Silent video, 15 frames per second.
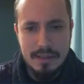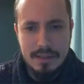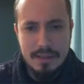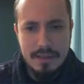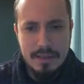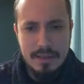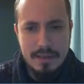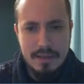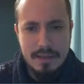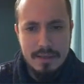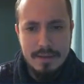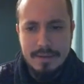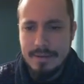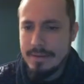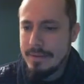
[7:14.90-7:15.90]

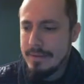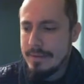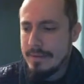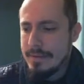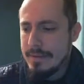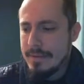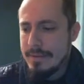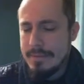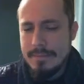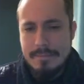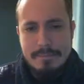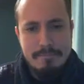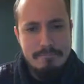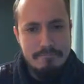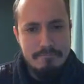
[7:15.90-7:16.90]

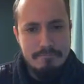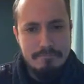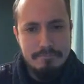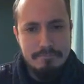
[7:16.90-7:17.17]
Nothing is said.